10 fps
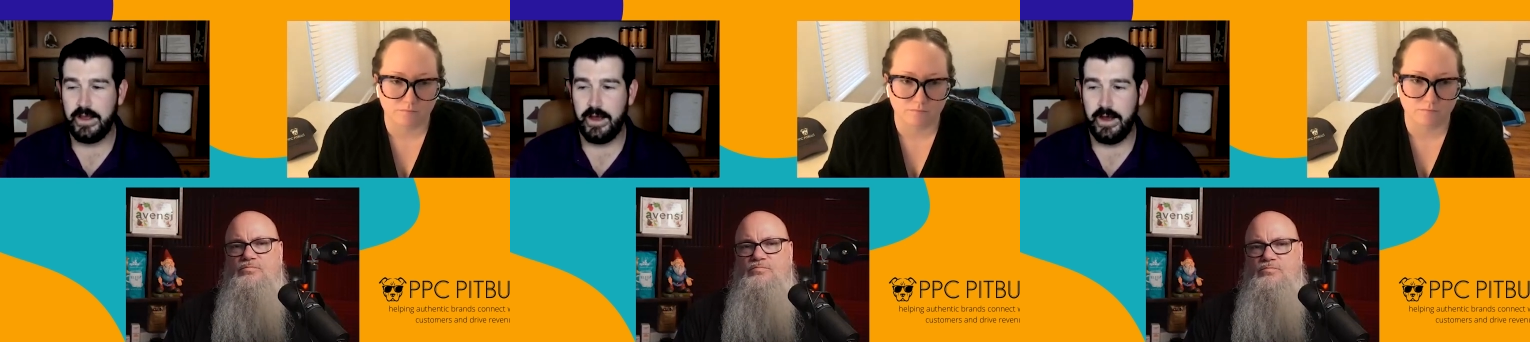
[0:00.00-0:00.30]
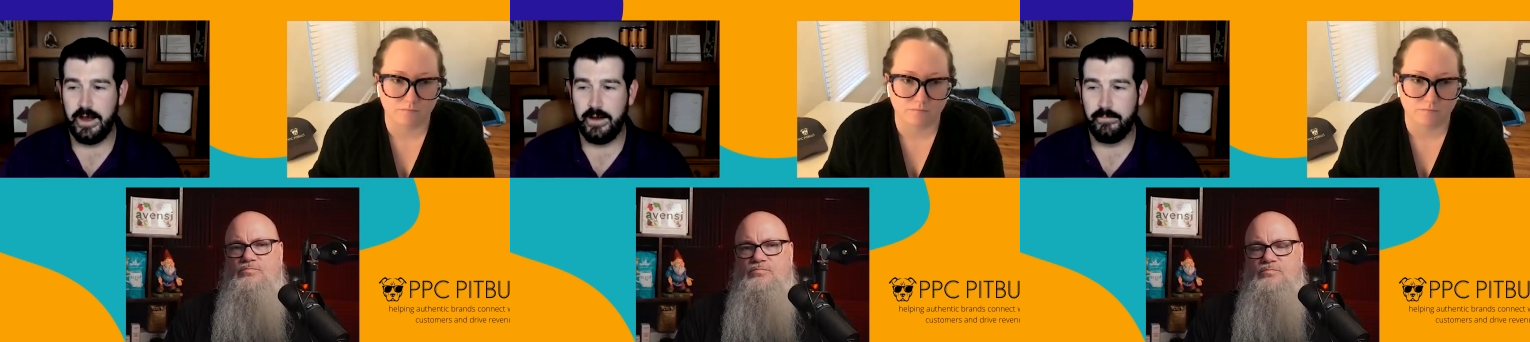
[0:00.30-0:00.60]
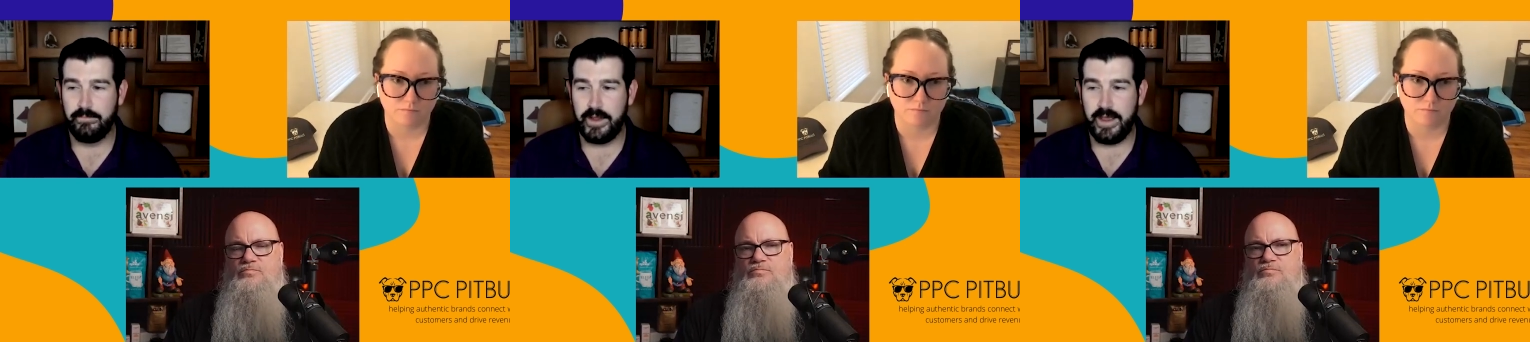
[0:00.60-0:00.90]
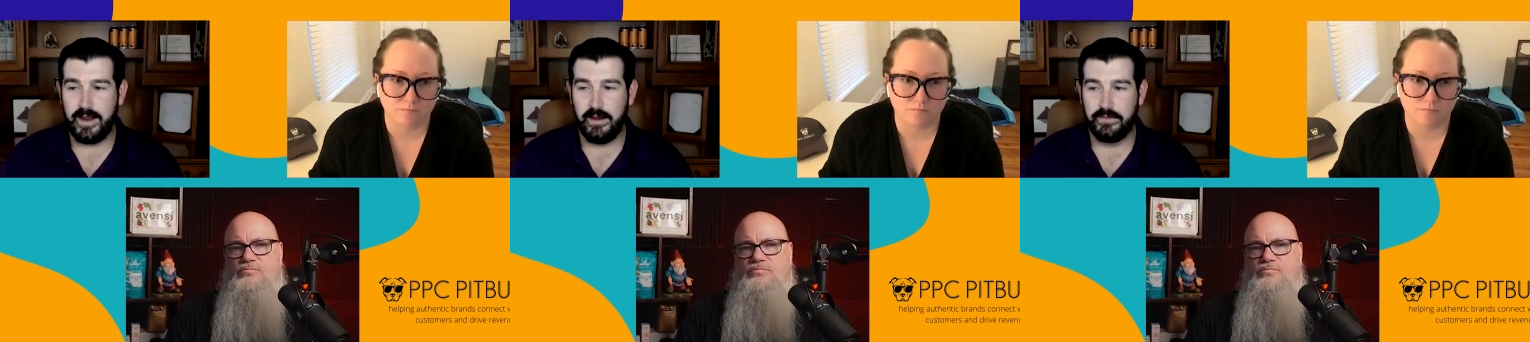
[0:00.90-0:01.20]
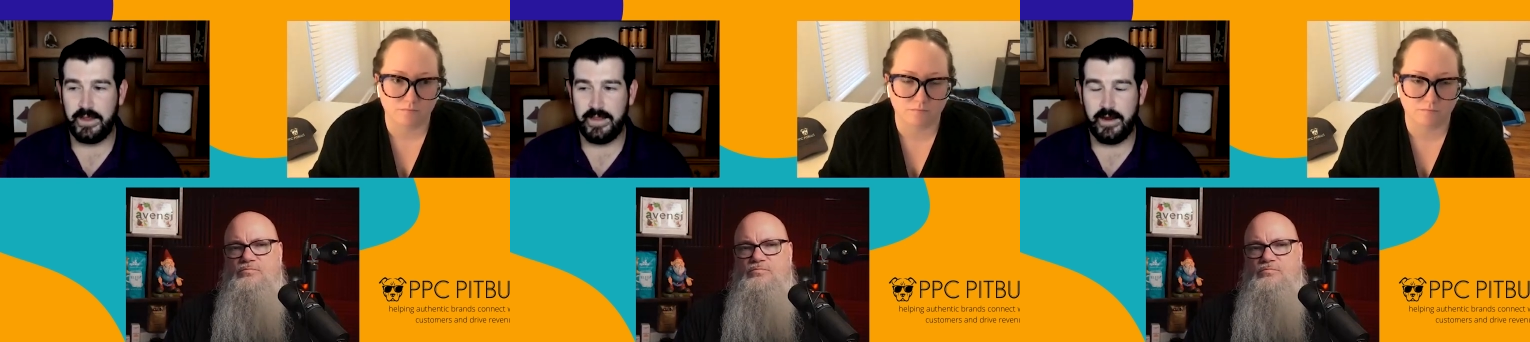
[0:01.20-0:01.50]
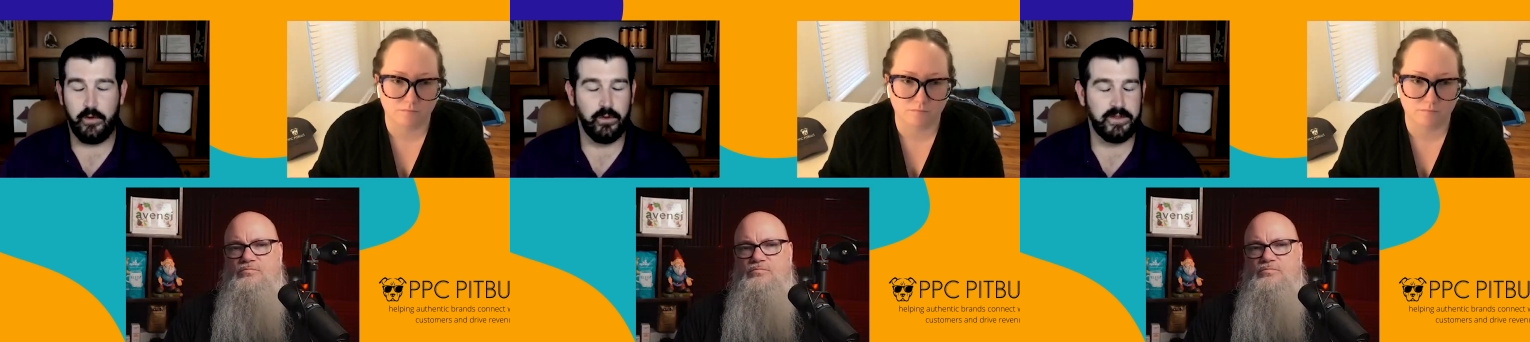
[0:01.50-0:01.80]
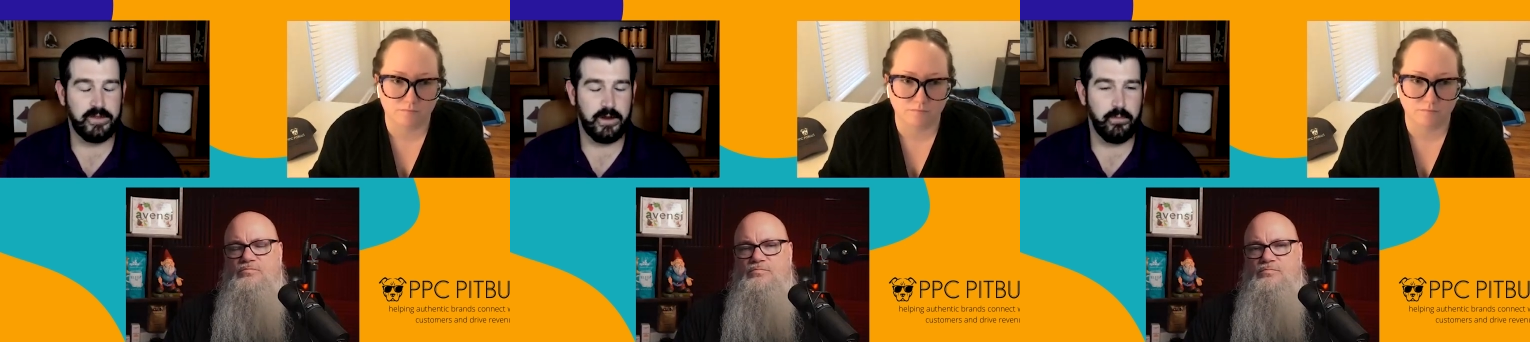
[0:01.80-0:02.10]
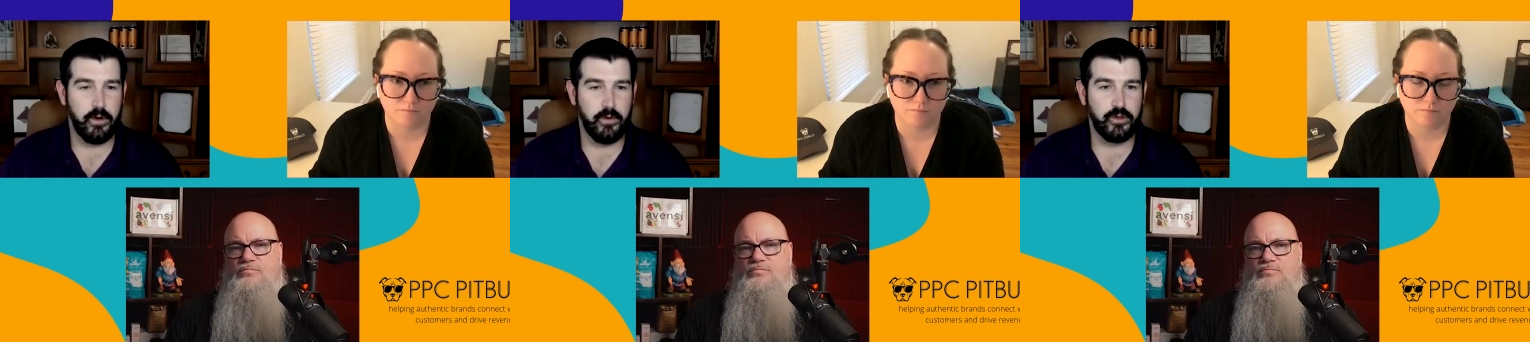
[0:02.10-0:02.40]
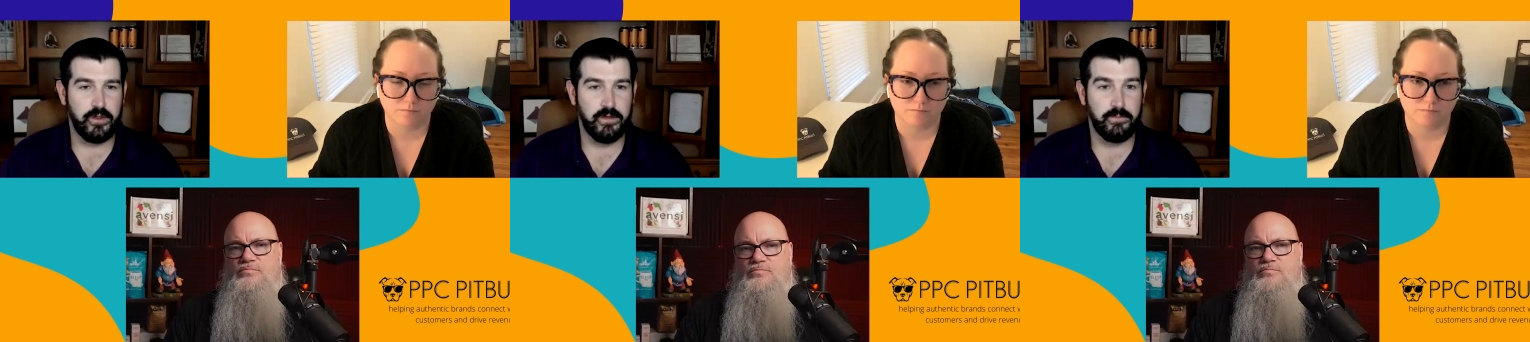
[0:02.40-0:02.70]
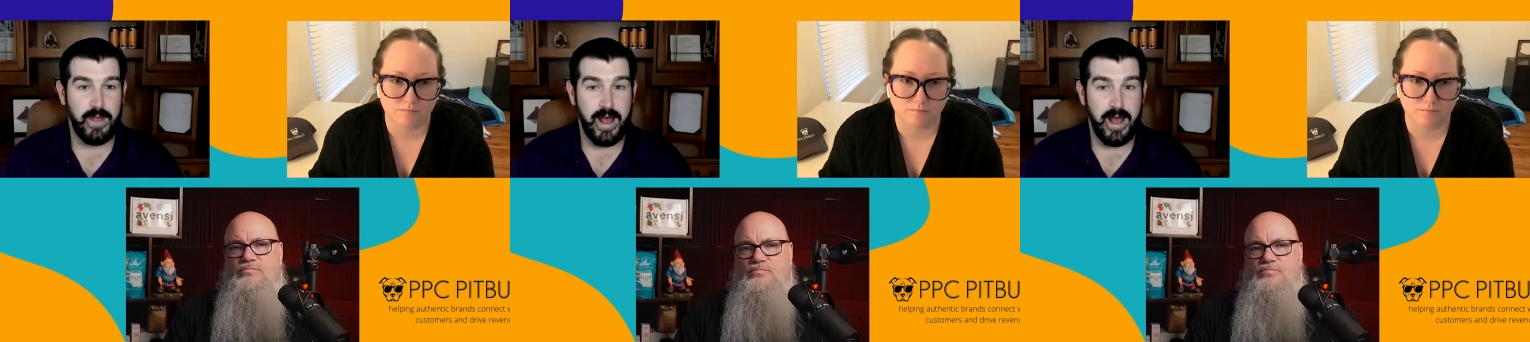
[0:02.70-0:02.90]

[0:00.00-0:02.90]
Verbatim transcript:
Speaker 1: Um, but yeah, kind of taking that holistic approach to